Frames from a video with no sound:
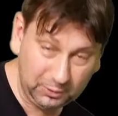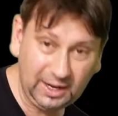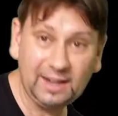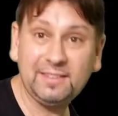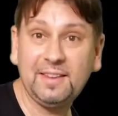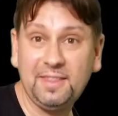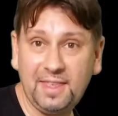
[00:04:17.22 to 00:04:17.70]

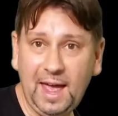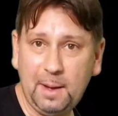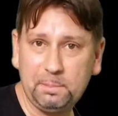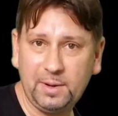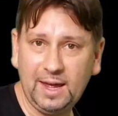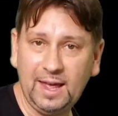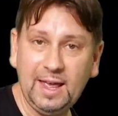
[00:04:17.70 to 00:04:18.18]
get to
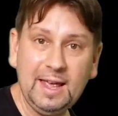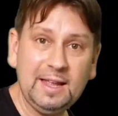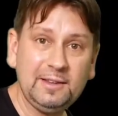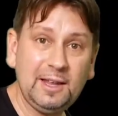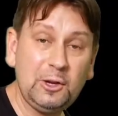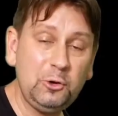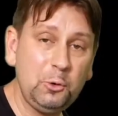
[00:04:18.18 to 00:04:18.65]
that bit,
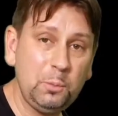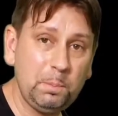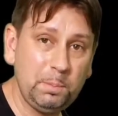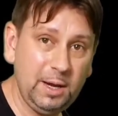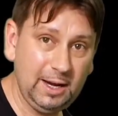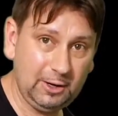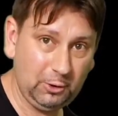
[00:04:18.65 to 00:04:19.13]
then you
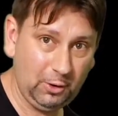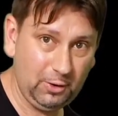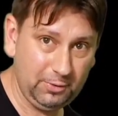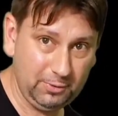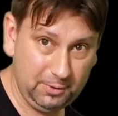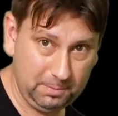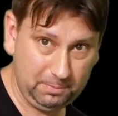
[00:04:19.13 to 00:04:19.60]
pick
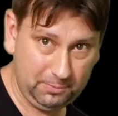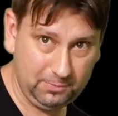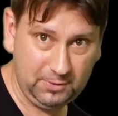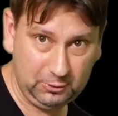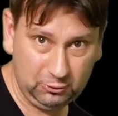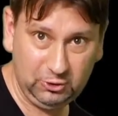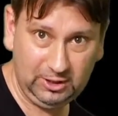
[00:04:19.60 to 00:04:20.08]
the
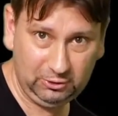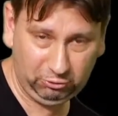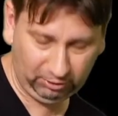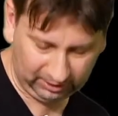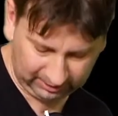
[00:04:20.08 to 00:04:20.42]
G string